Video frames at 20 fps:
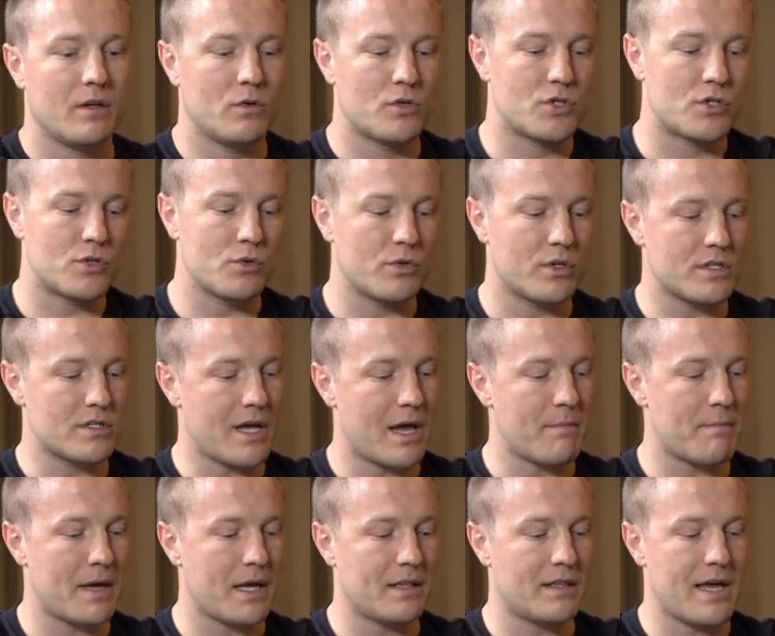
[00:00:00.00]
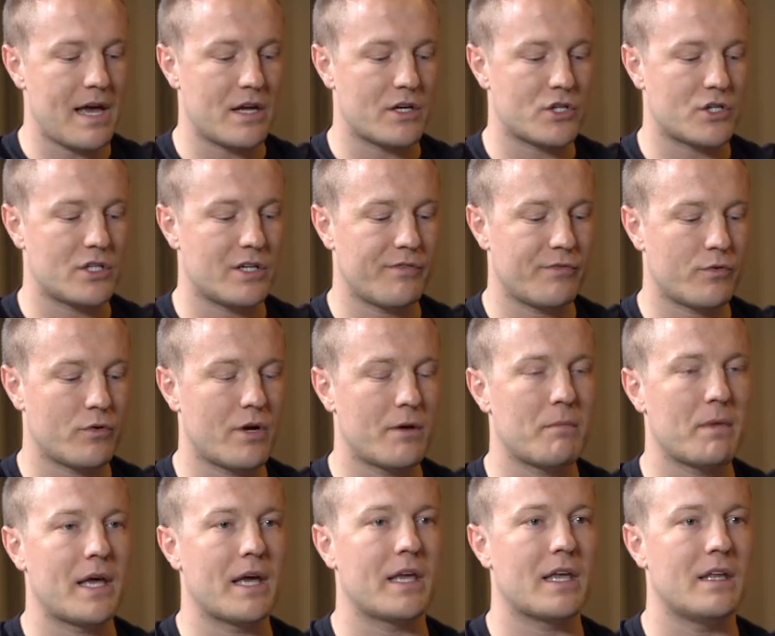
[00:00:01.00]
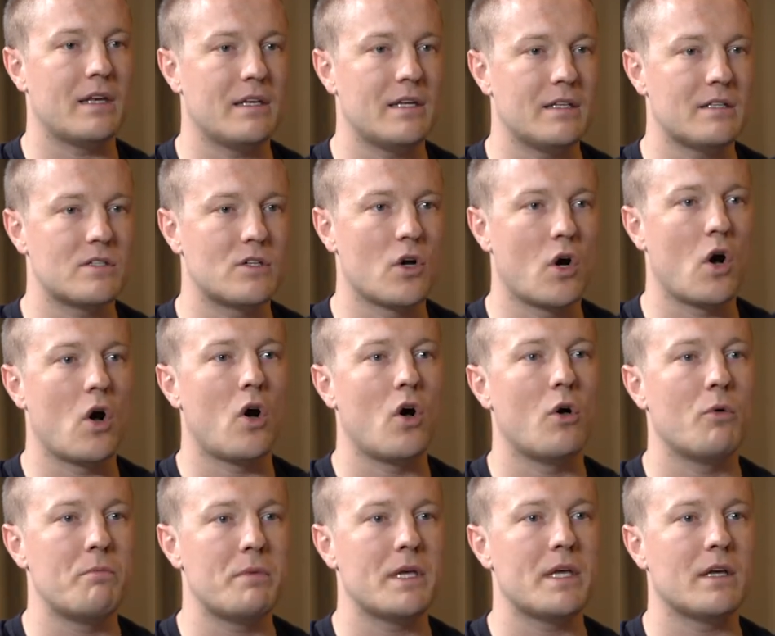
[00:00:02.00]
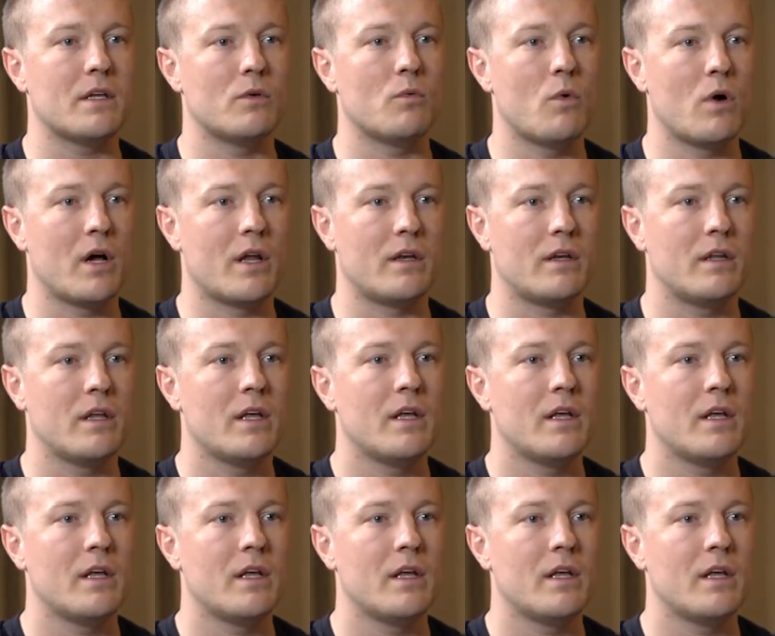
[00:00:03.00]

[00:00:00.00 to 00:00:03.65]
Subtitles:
As soon as I made that shift where I'm like, it needs to all be in one.